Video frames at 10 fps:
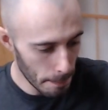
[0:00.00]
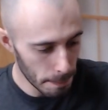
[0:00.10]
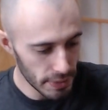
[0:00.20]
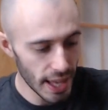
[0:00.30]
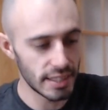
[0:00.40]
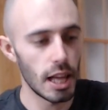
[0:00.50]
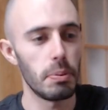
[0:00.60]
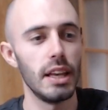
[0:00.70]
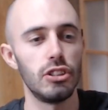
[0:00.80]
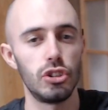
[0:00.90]
Next up
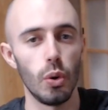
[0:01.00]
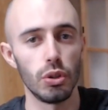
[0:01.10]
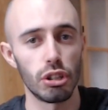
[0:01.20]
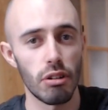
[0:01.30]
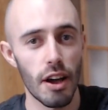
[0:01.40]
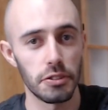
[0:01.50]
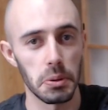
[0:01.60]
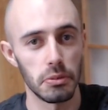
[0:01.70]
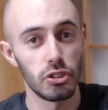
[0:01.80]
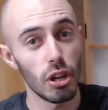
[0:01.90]
is Georgia Craftsman.
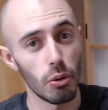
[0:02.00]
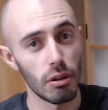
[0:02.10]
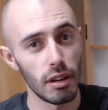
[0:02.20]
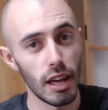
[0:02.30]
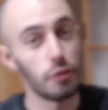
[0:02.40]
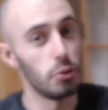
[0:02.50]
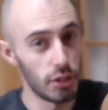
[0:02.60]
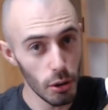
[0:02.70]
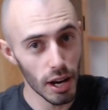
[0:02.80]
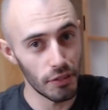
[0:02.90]
So if you
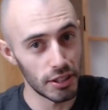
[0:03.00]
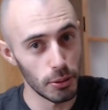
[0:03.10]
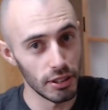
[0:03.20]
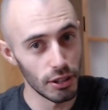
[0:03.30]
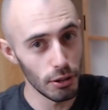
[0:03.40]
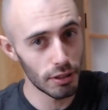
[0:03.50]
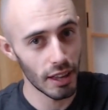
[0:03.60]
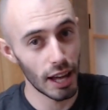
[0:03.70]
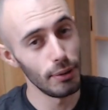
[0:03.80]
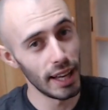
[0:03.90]
do have a sweet tooth
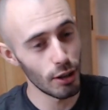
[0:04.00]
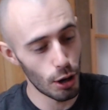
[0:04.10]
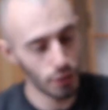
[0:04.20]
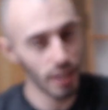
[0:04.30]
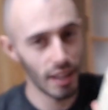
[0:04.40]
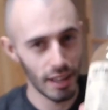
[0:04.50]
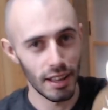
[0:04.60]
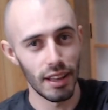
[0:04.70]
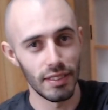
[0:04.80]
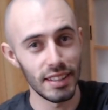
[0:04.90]
and you like coffee,
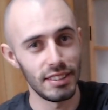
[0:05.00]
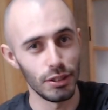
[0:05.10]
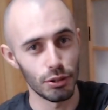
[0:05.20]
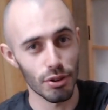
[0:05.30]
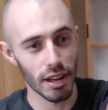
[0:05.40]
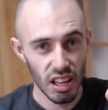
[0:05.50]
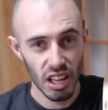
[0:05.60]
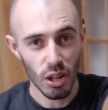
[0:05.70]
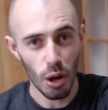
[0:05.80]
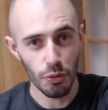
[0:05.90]
this is your drink.
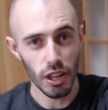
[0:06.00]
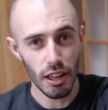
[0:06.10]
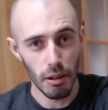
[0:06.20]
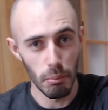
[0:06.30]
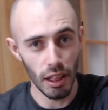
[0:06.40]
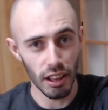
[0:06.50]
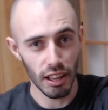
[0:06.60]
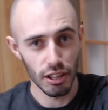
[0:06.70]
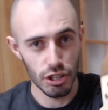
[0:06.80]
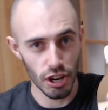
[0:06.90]
Coffee, milk,
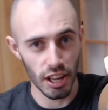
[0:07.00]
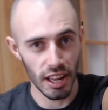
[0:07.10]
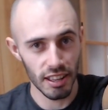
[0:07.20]
sugar.